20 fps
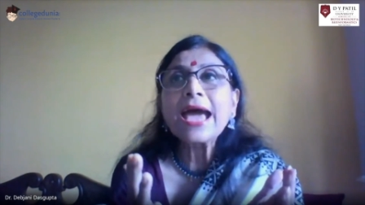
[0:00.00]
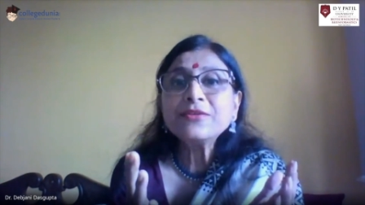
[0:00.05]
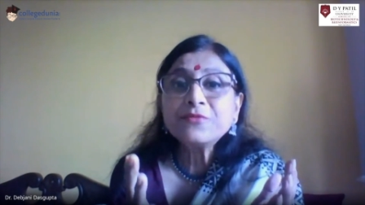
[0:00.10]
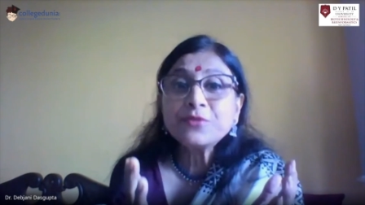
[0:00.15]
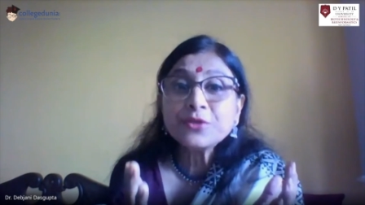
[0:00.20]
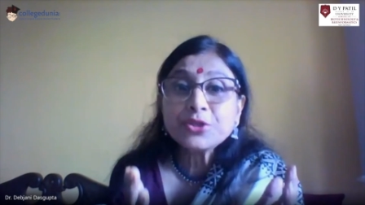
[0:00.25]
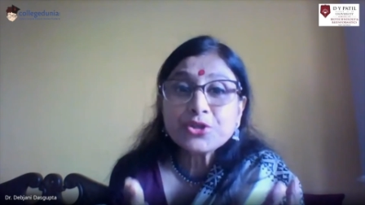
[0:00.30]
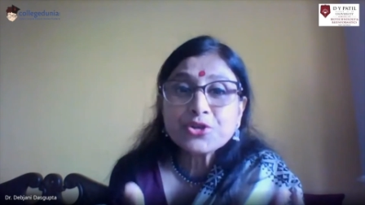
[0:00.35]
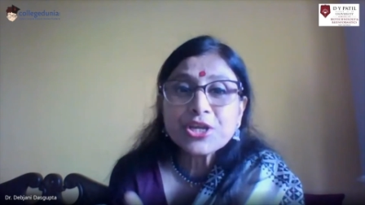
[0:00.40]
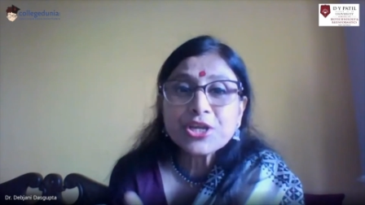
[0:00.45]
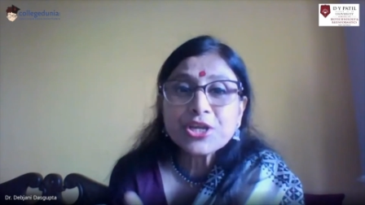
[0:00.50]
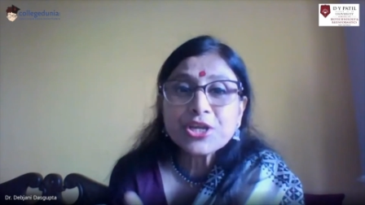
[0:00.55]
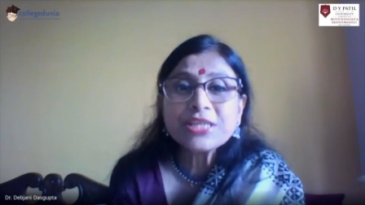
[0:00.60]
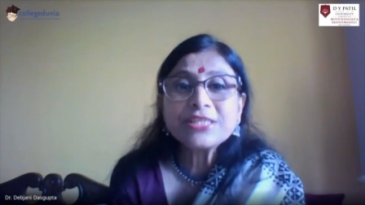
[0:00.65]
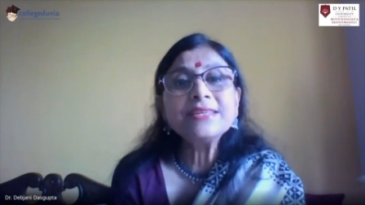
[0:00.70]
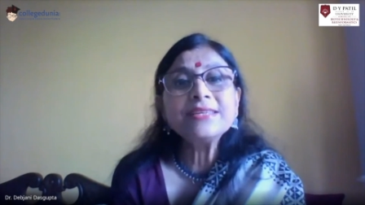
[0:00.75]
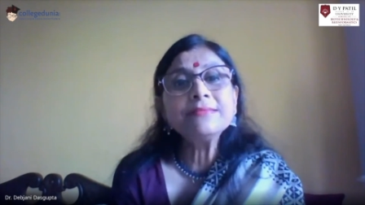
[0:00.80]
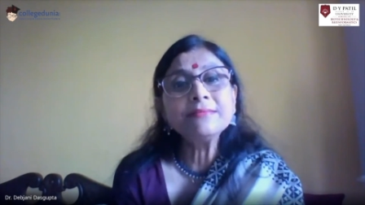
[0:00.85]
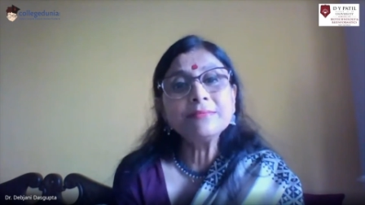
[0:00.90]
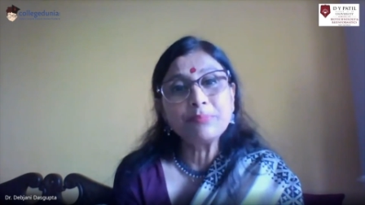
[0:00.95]
and for
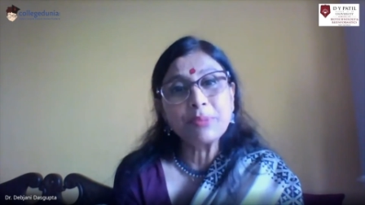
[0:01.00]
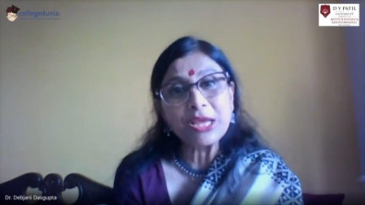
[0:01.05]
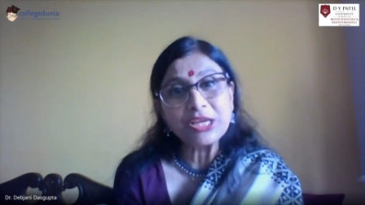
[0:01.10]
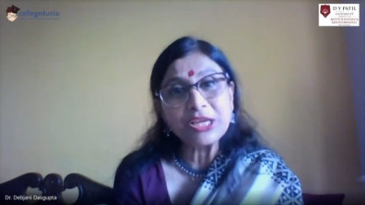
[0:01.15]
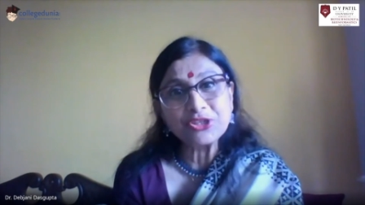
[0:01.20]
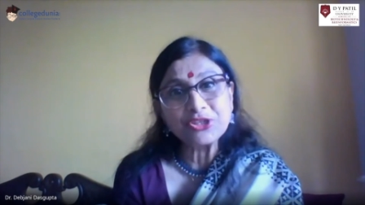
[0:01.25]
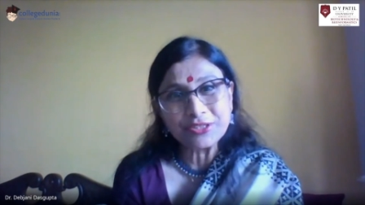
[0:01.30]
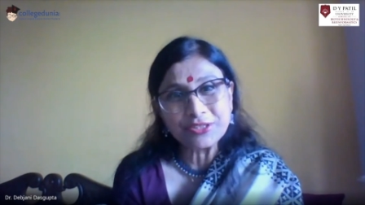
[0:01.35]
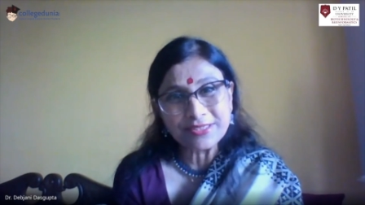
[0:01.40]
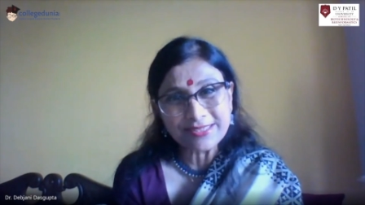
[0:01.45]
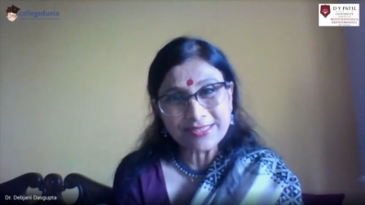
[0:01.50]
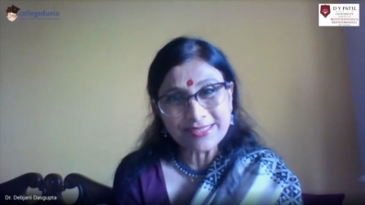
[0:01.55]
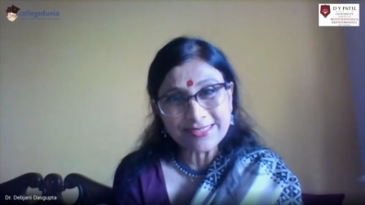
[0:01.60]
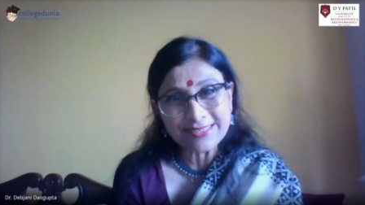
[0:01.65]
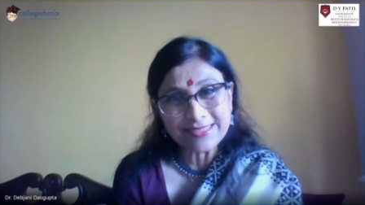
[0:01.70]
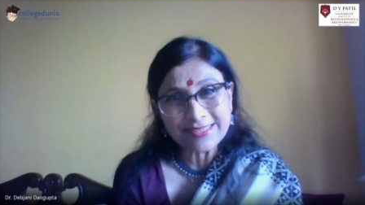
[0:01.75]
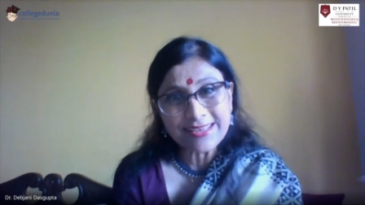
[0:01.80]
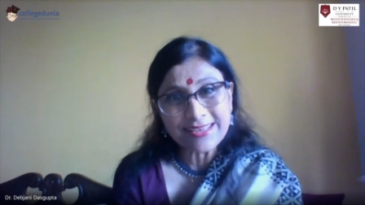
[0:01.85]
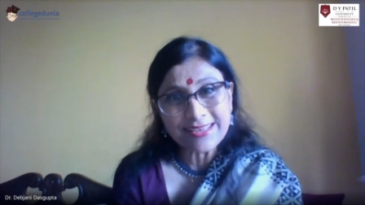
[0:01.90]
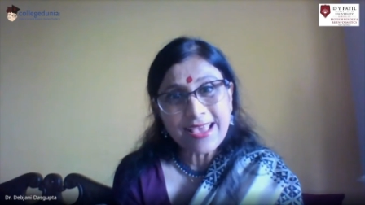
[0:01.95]
treating
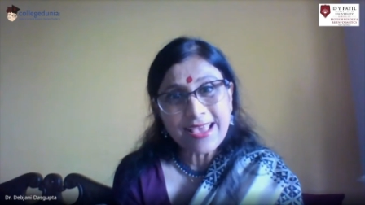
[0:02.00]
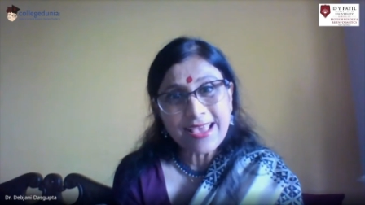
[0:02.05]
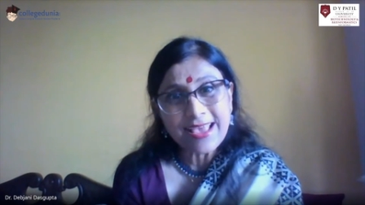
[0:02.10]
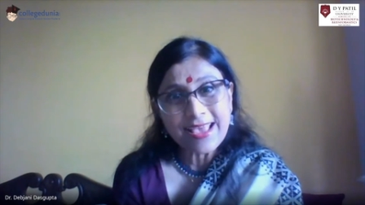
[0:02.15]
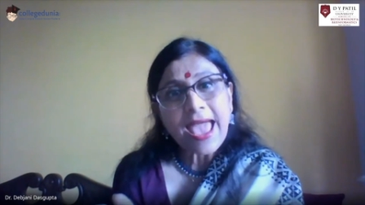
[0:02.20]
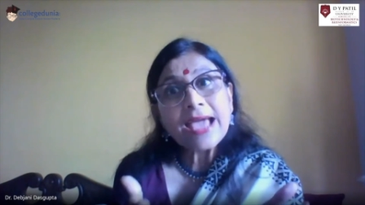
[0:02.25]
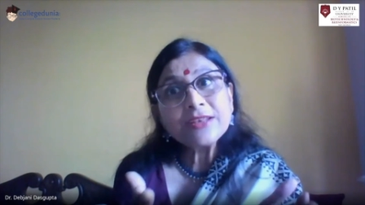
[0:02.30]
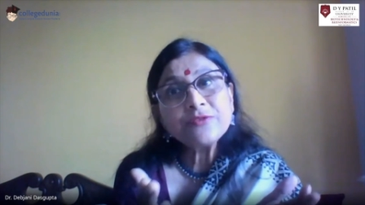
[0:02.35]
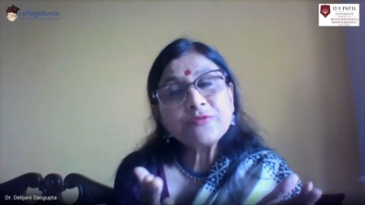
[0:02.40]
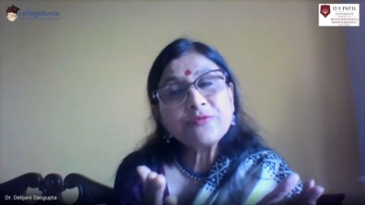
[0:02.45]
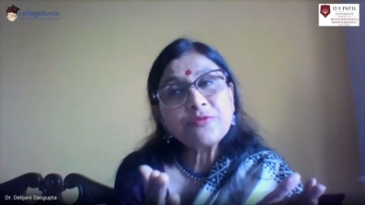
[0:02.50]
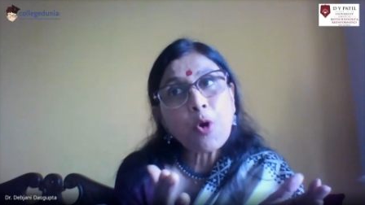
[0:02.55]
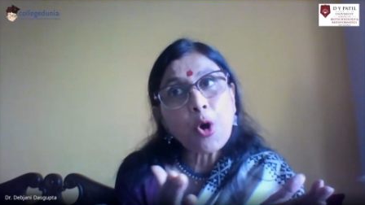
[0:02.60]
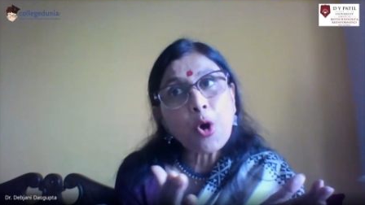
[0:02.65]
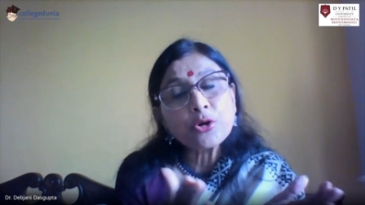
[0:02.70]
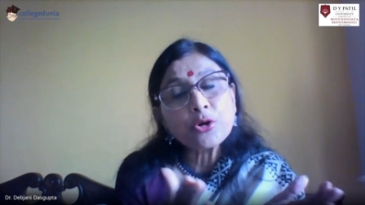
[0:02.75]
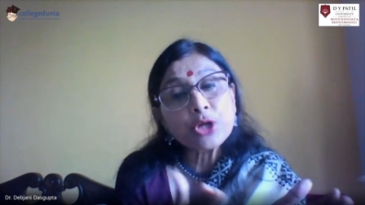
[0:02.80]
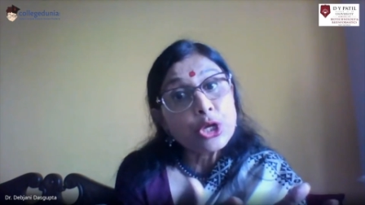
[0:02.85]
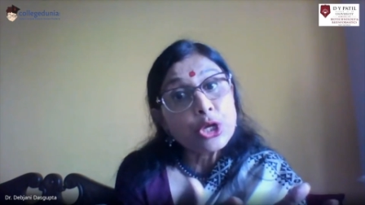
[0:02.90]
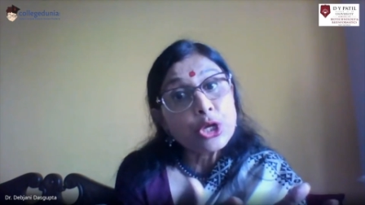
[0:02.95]
patients
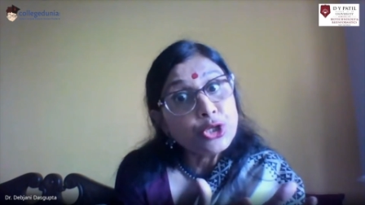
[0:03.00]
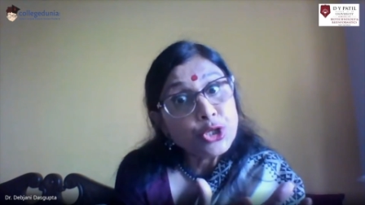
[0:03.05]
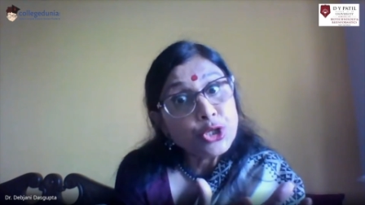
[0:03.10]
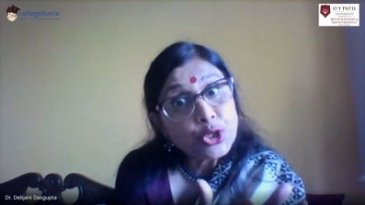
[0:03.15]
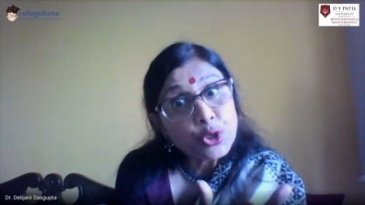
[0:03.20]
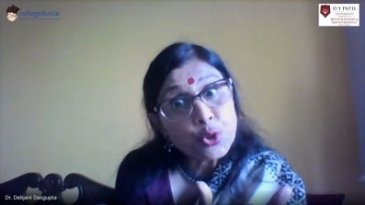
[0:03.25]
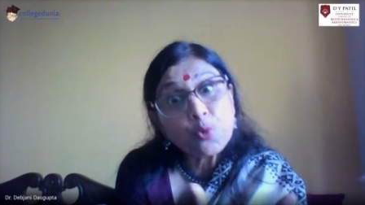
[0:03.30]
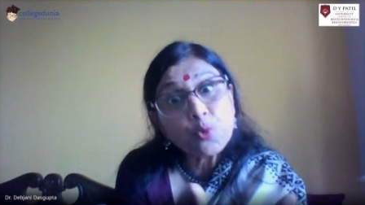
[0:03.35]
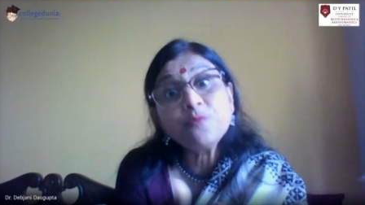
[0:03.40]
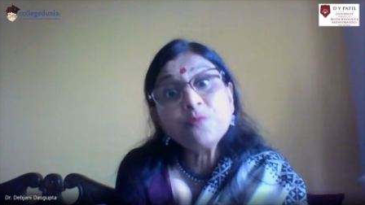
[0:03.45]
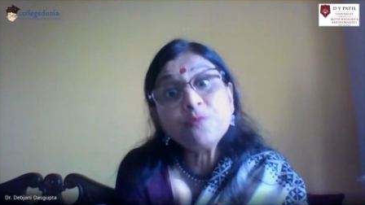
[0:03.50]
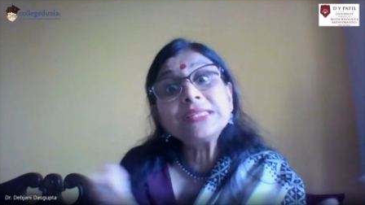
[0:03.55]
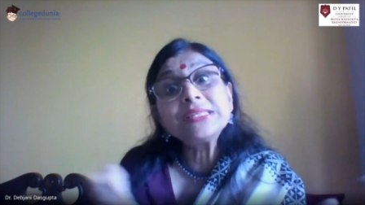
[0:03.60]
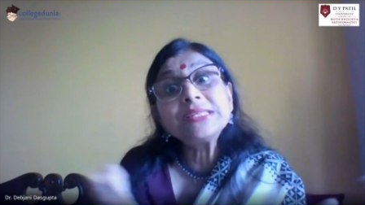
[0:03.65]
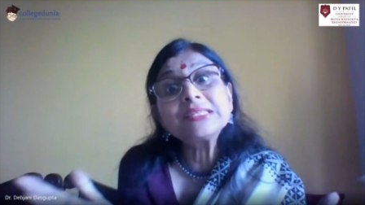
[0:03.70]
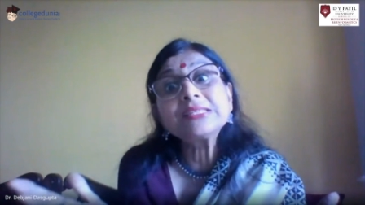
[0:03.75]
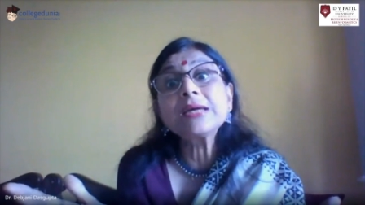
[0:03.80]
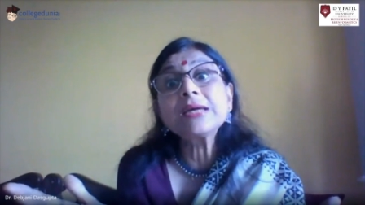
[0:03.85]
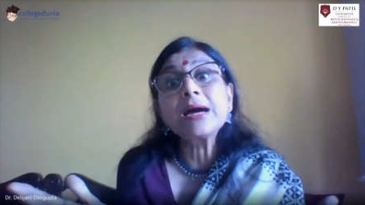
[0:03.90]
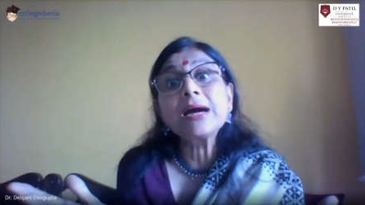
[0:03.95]
and for new
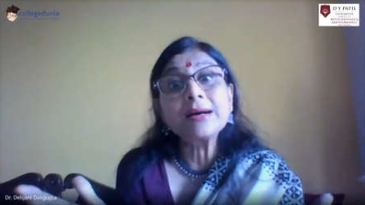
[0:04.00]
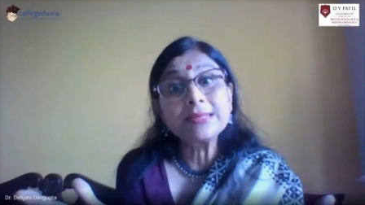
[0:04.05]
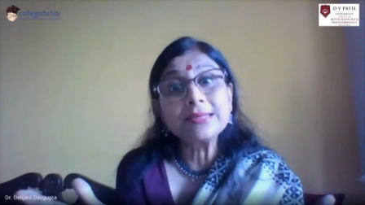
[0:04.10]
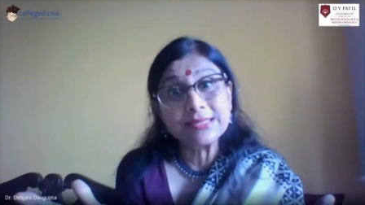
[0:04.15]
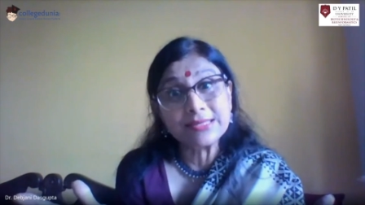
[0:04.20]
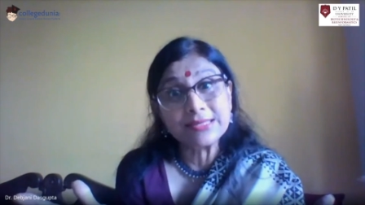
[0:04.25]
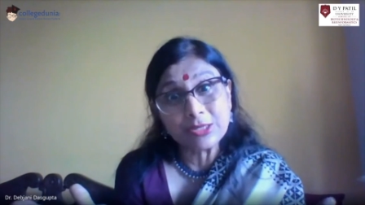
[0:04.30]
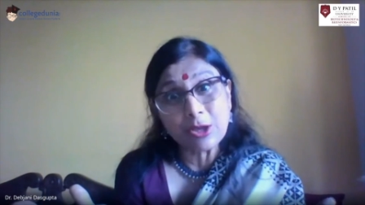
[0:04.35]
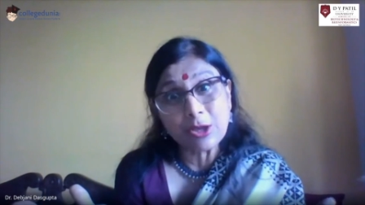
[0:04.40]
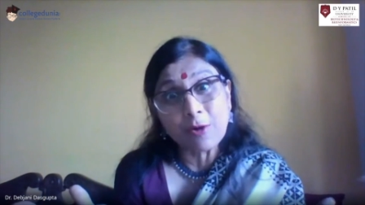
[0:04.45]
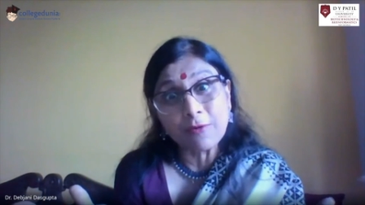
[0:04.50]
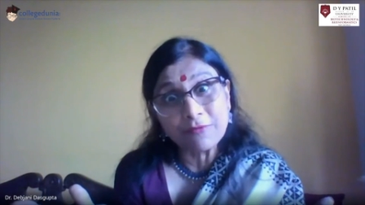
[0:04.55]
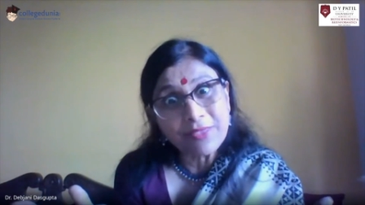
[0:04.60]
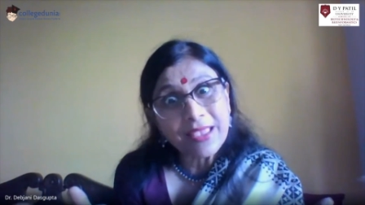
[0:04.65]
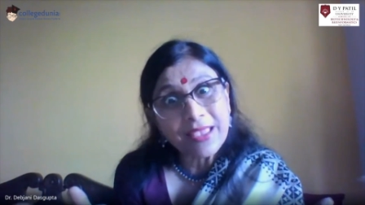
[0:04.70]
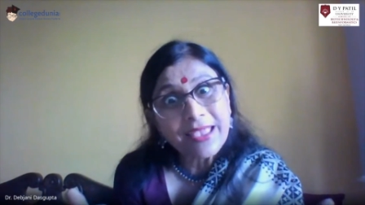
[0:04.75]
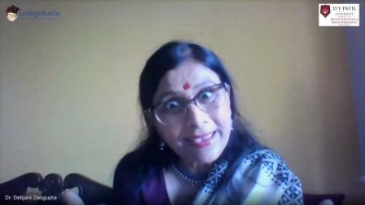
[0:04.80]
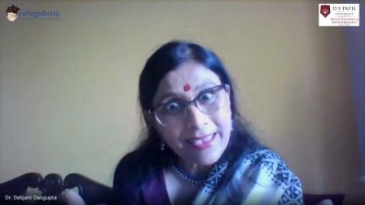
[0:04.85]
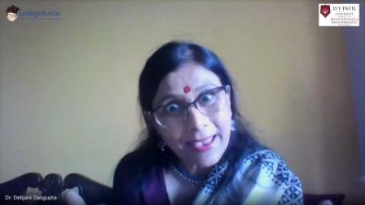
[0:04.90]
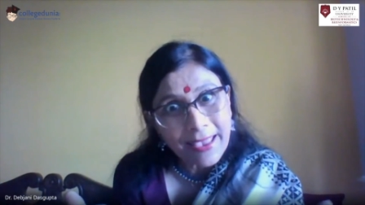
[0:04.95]
vistas
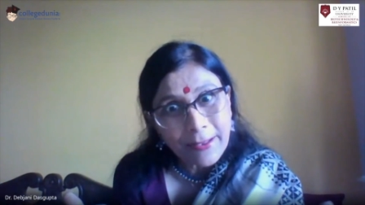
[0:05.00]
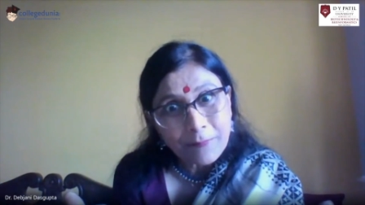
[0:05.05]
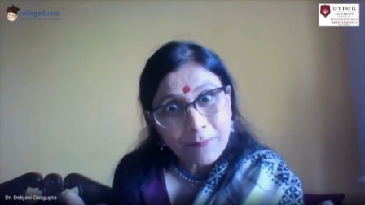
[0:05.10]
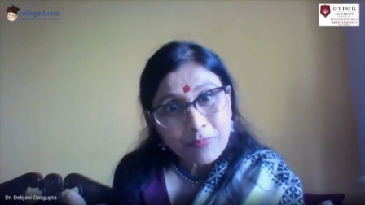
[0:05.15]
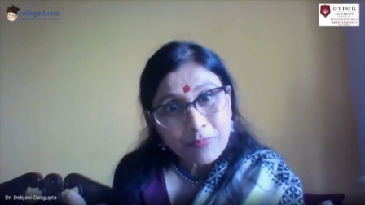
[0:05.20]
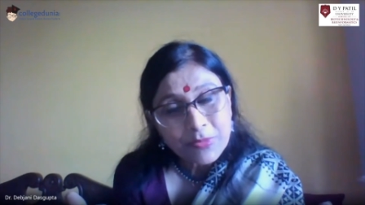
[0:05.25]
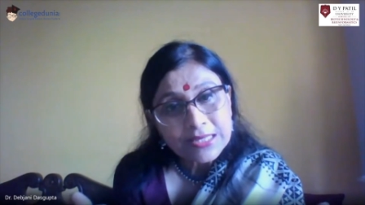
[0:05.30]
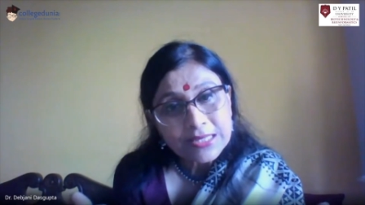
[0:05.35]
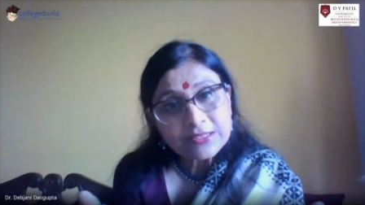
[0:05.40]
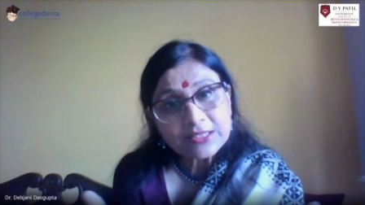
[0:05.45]
of thinking,